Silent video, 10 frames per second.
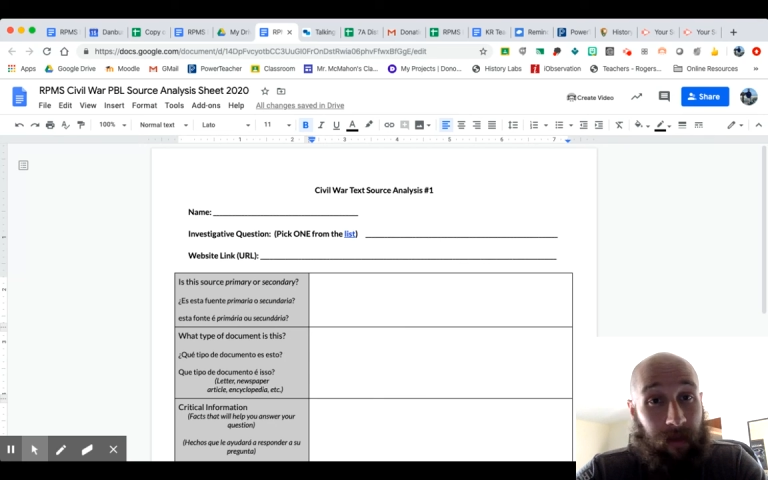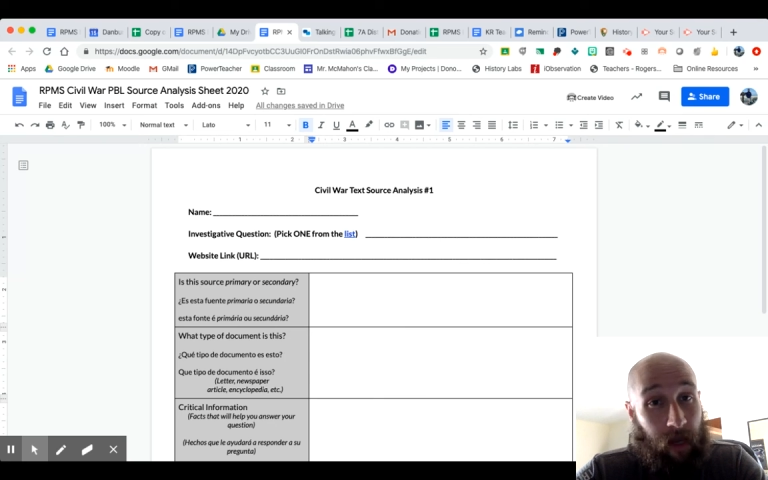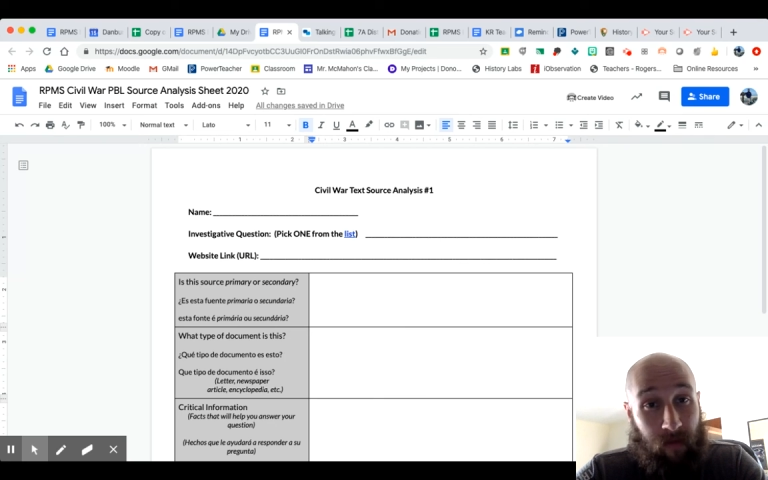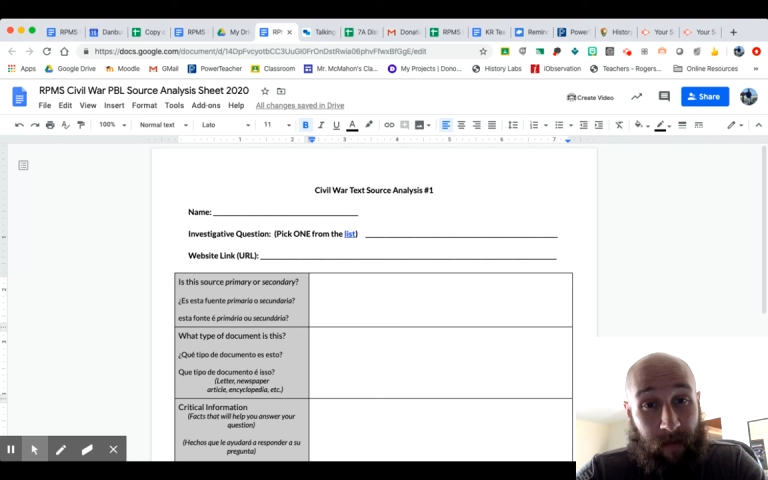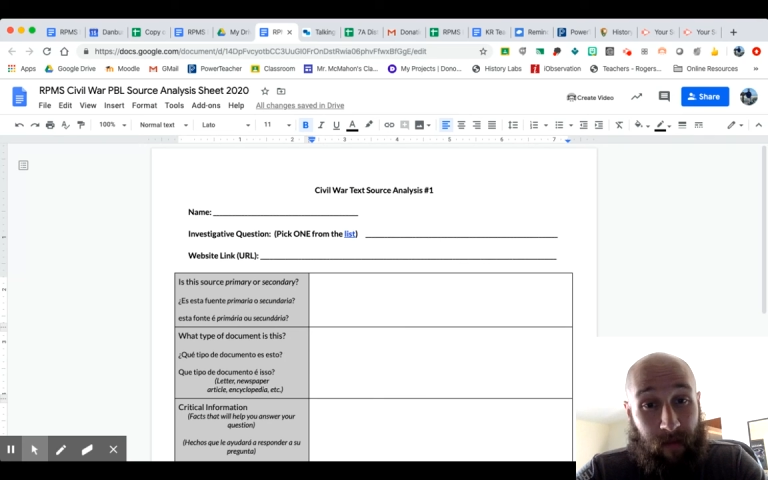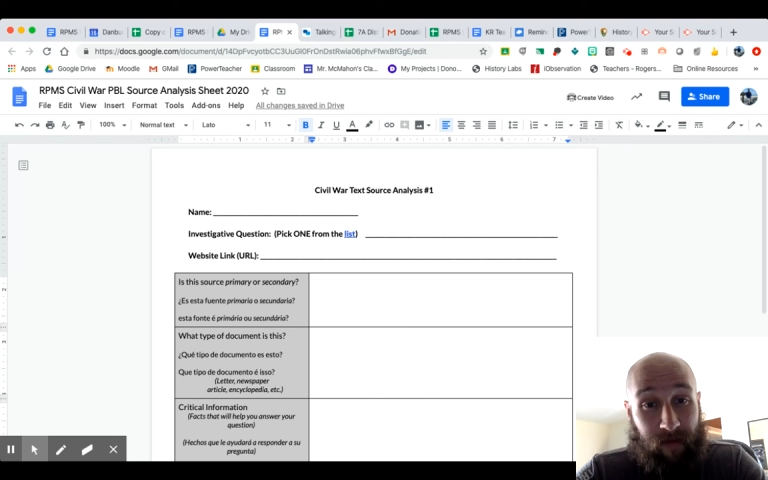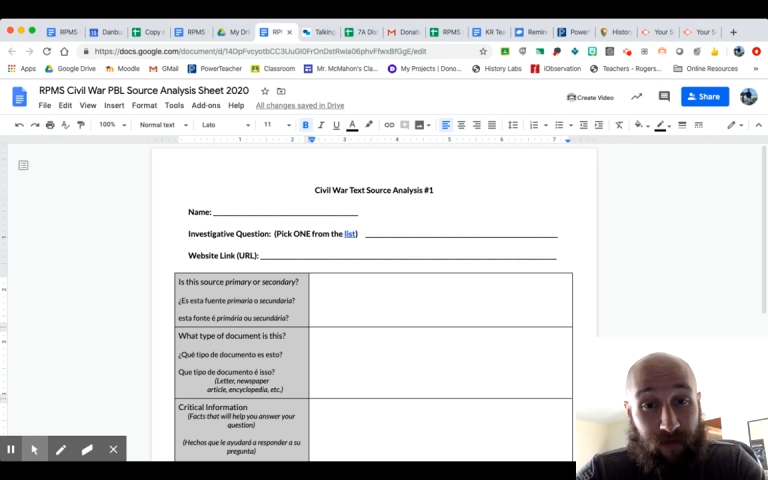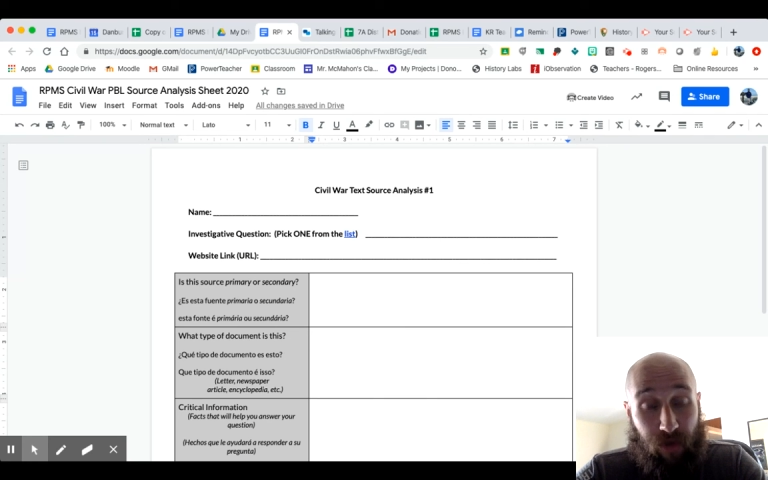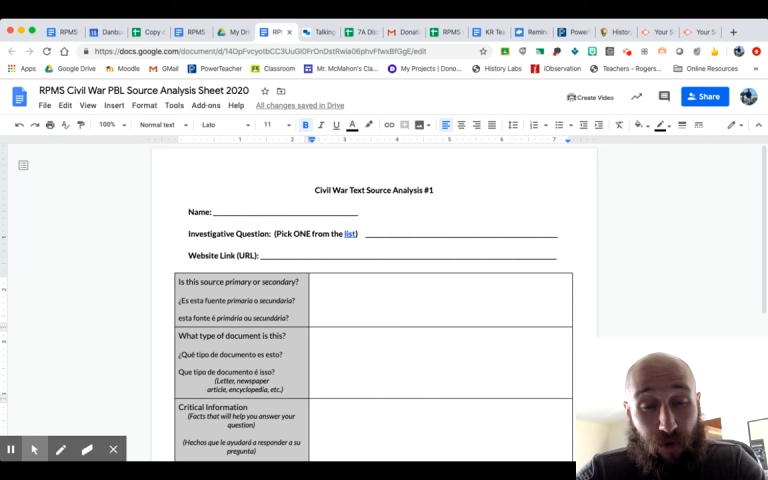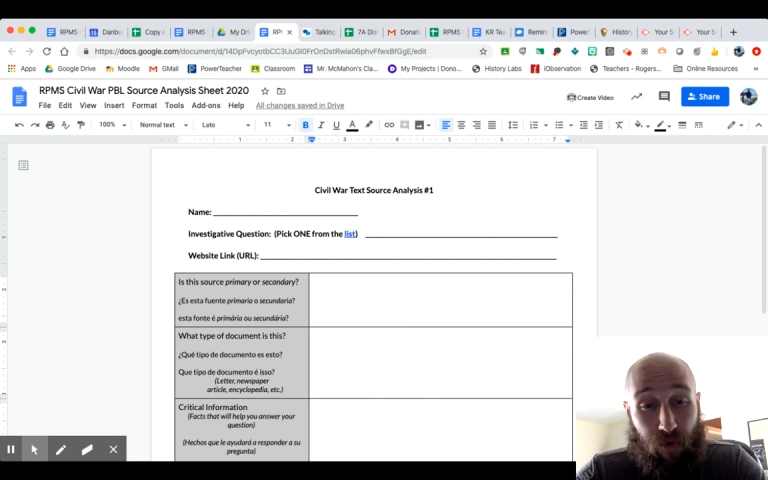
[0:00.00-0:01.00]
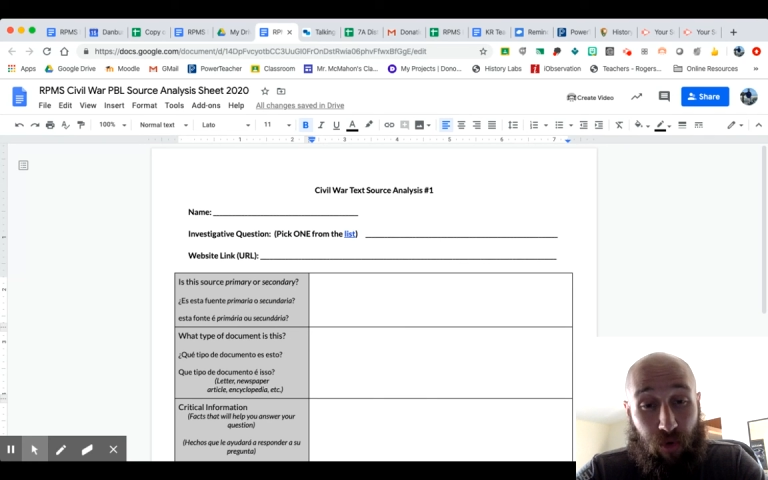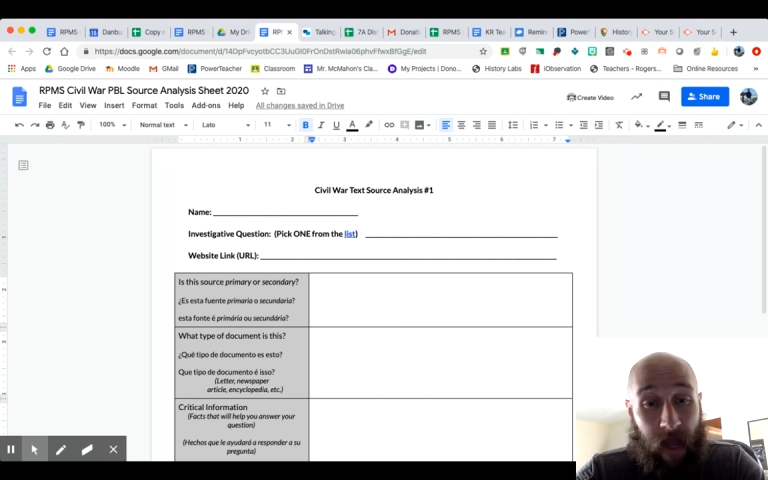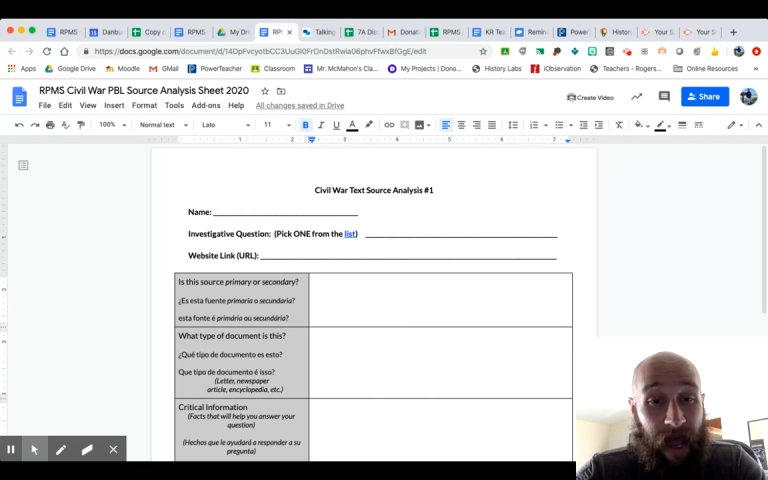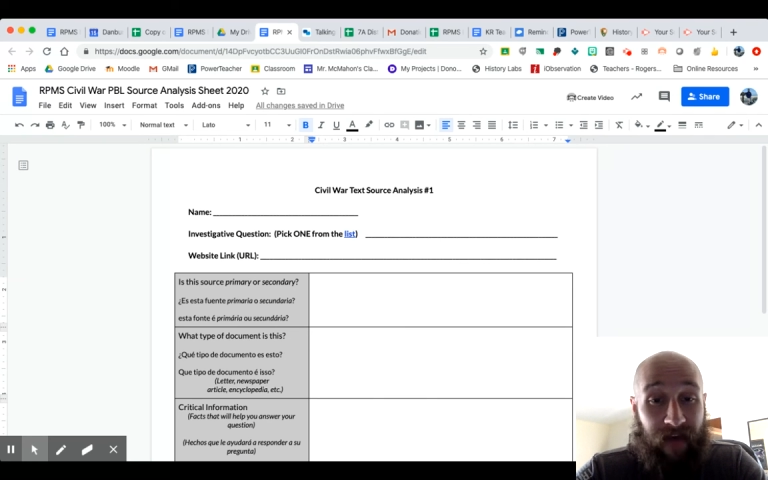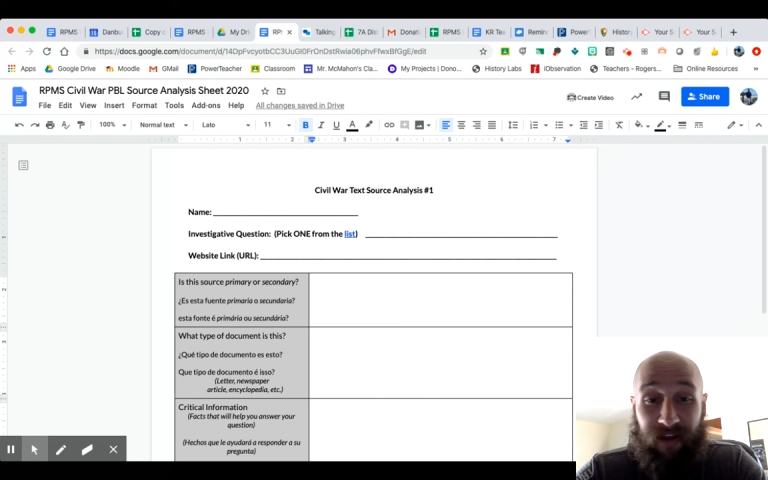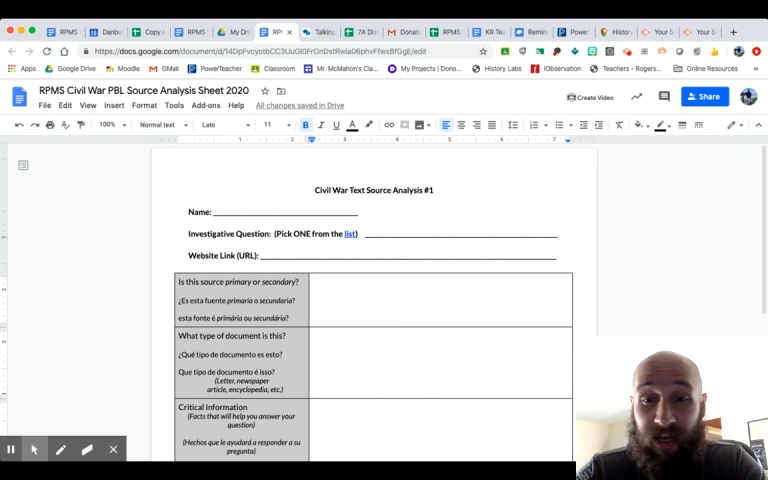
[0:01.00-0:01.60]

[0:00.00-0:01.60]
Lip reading: And remember, if you have